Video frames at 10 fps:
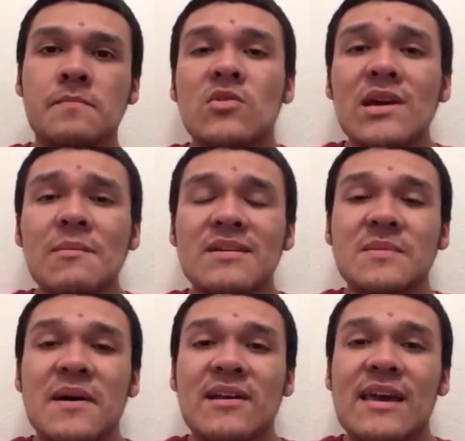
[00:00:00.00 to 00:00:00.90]
Creep is
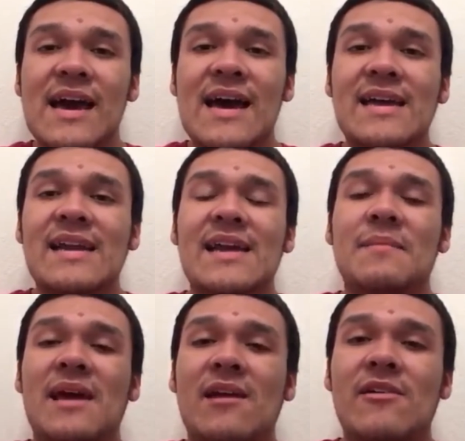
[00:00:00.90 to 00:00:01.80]
about a guy
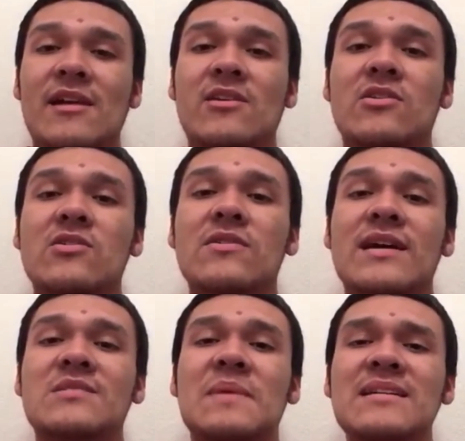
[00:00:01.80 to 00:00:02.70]
named Aaron who
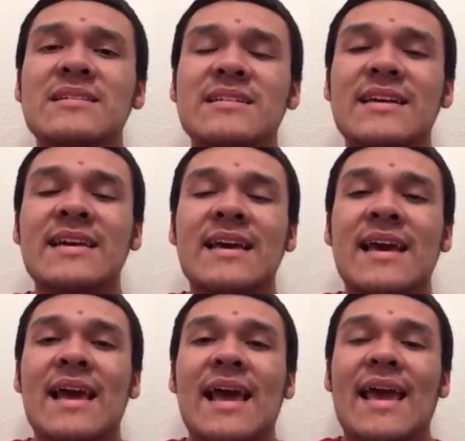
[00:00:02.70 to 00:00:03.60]
is basically
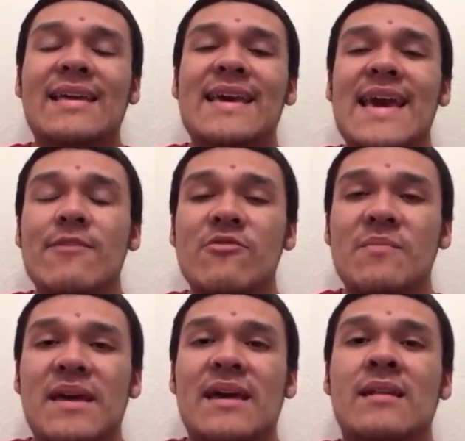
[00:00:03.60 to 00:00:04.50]
a
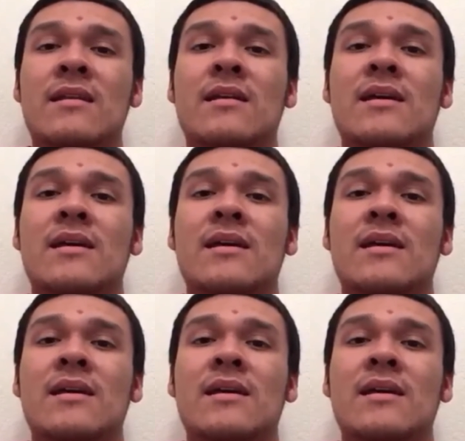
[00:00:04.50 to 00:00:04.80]
cameraman